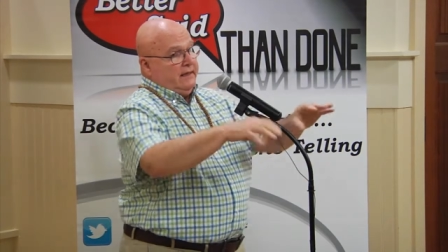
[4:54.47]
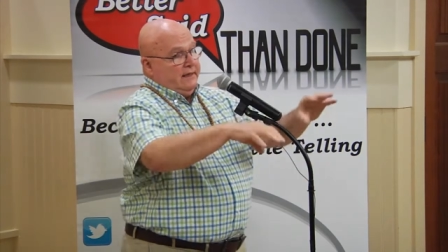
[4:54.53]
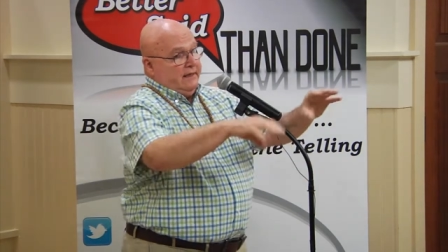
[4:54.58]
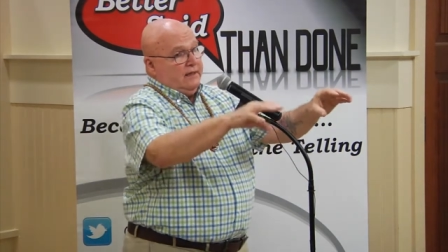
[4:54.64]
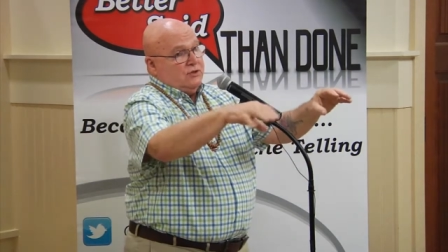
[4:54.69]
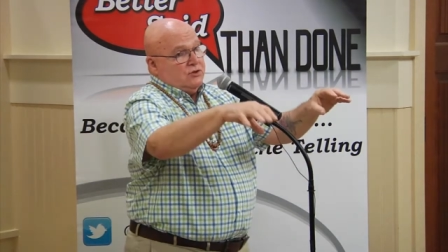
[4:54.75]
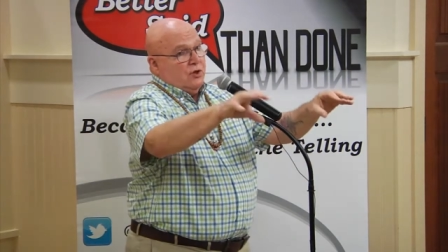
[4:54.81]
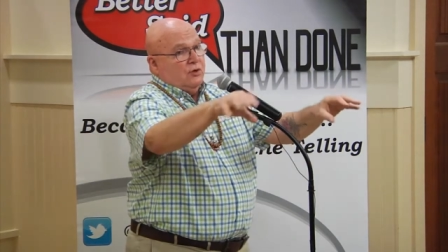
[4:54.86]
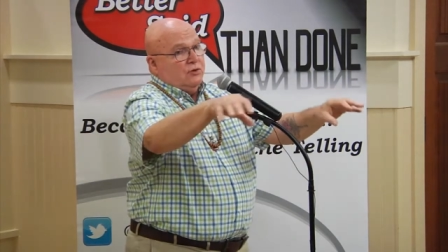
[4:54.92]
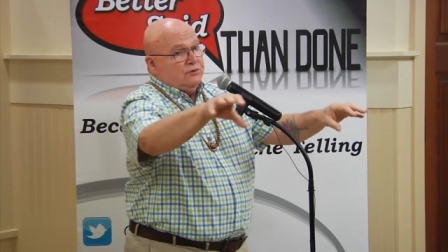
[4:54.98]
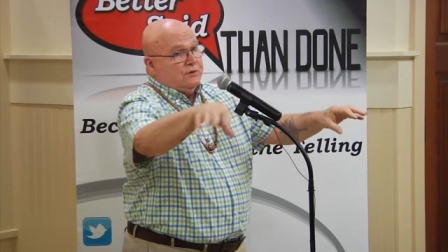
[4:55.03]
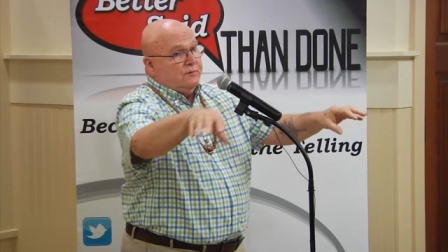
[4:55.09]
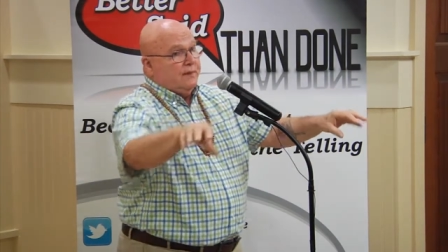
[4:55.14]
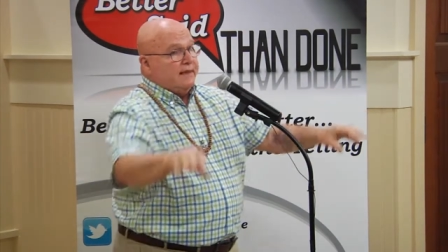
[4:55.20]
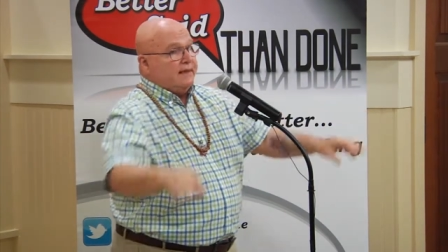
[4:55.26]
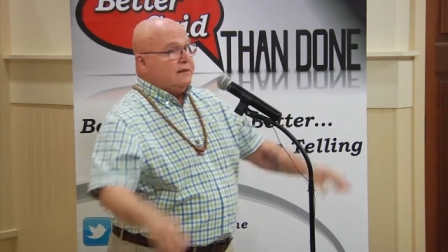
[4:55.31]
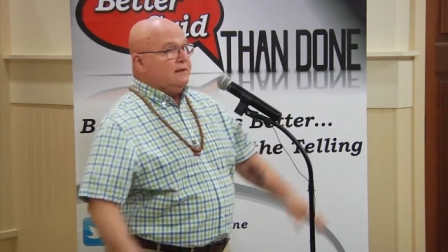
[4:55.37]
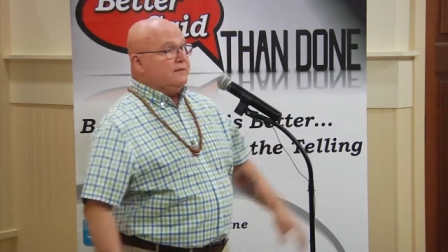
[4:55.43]
each owned
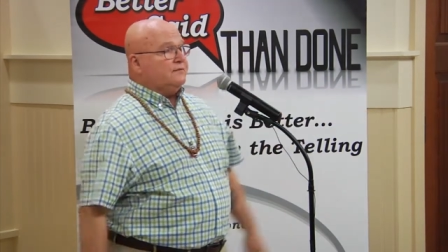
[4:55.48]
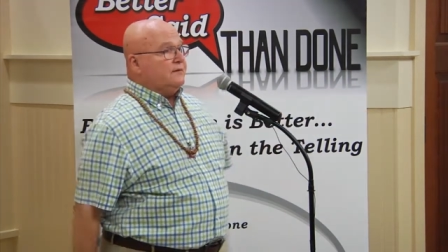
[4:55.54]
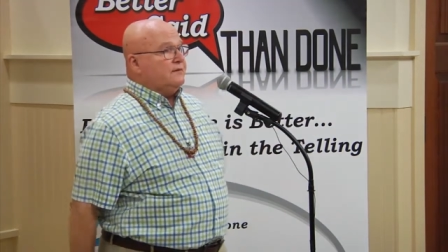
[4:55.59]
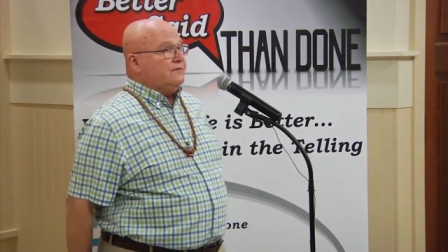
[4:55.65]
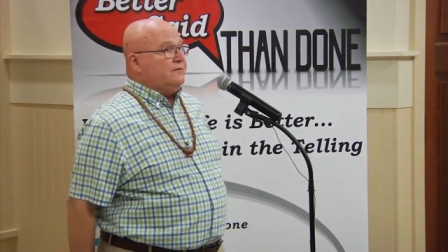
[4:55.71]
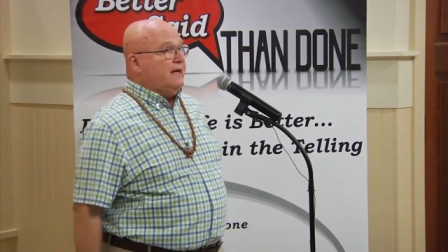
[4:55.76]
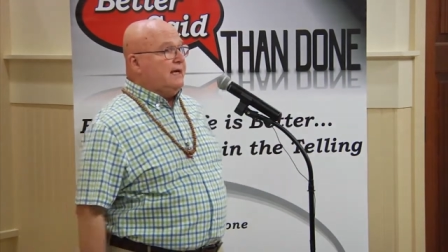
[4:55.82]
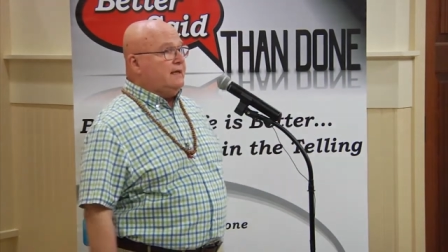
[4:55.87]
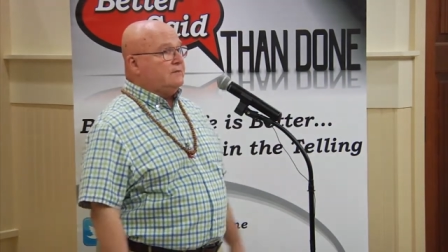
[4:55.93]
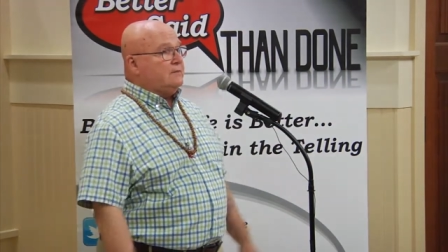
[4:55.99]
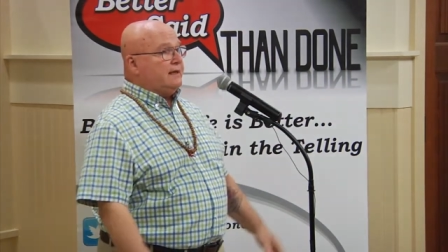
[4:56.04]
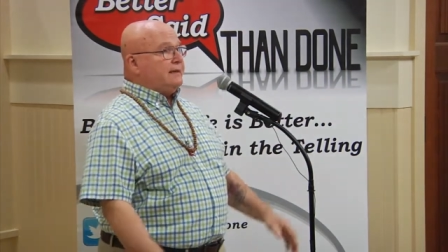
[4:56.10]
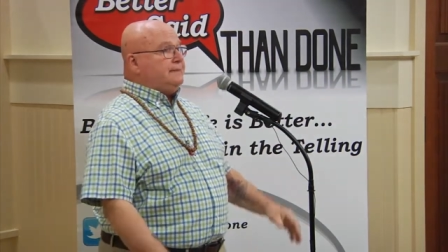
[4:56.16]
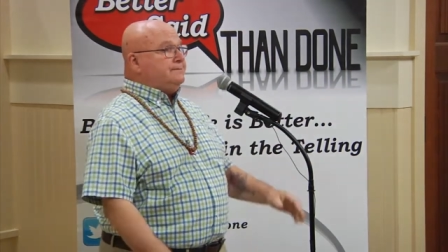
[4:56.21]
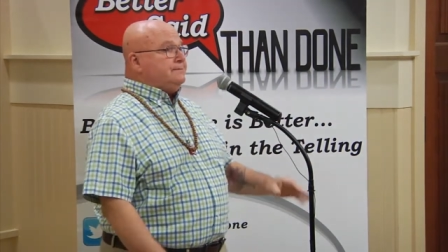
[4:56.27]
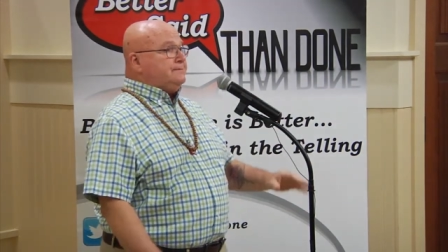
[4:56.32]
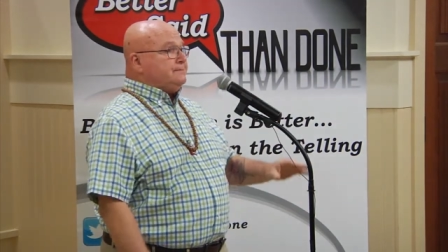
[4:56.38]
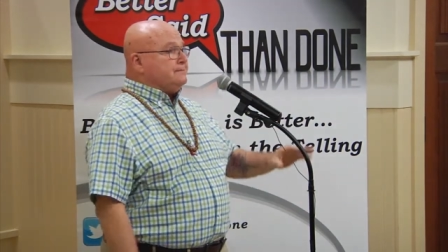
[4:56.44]
by a different family.